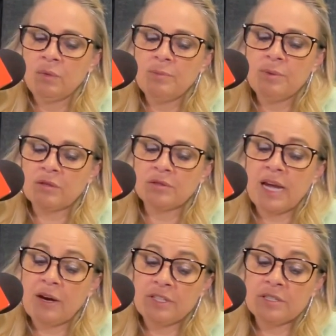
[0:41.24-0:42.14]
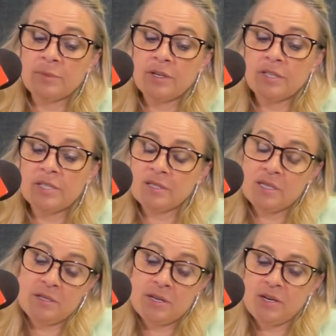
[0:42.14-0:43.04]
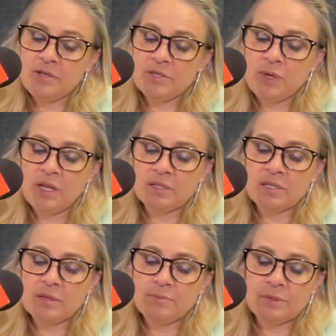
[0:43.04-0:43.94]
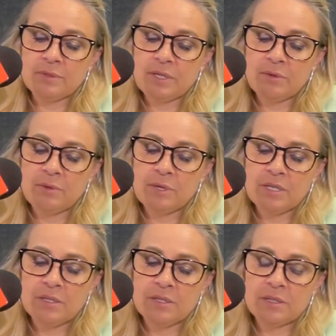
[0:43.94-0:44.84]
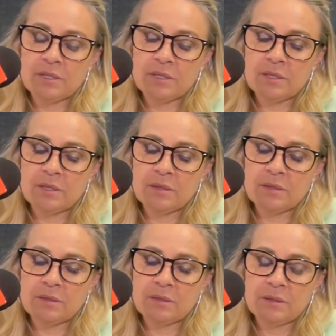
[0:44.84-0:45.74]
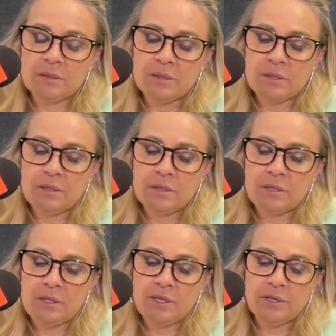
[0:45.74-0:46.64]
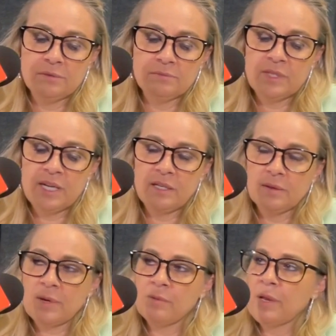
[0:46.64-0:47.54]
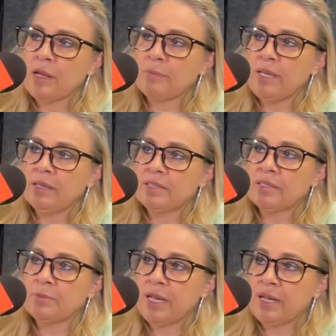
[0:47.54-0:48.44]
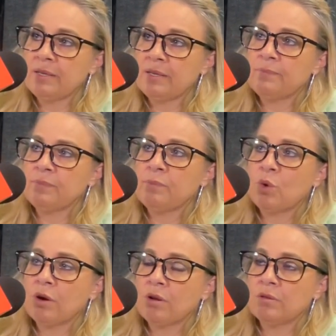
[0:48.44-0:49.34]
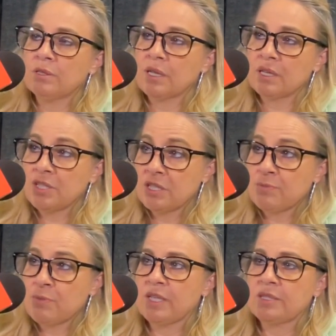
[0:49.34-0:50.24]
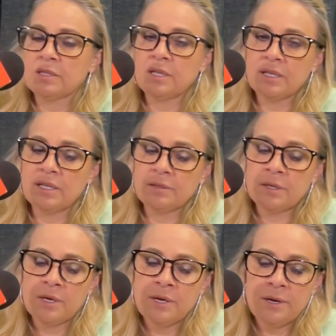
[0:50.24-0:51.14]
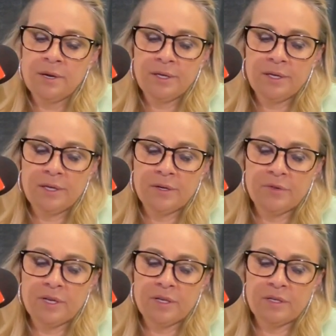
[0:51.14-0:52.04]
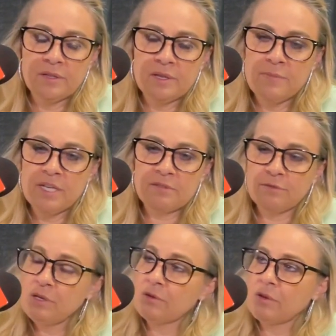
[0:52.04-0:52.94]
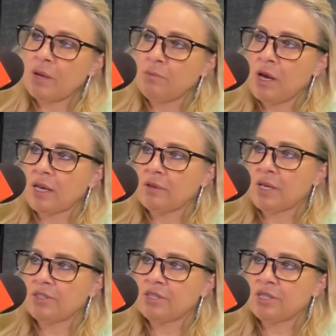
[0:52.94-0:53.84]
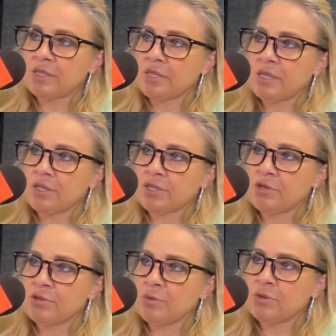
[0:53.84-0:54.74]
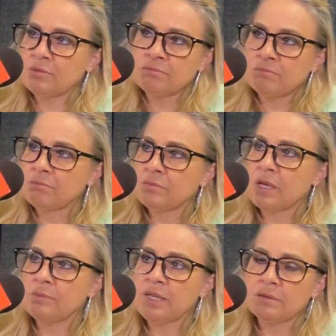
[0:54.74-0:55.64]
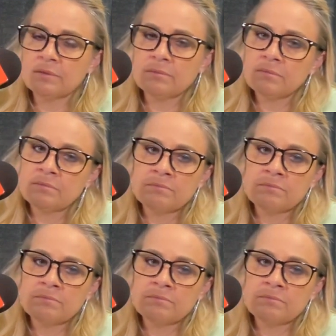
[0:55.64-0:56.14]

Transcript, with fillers: we buckled down in some areas, and then other areas we let slip. There was, you know, they ended up coming back, beating us in the paint, more second chance points, and you know, the missed free throw line blockout, that's just inexcusable. I mean,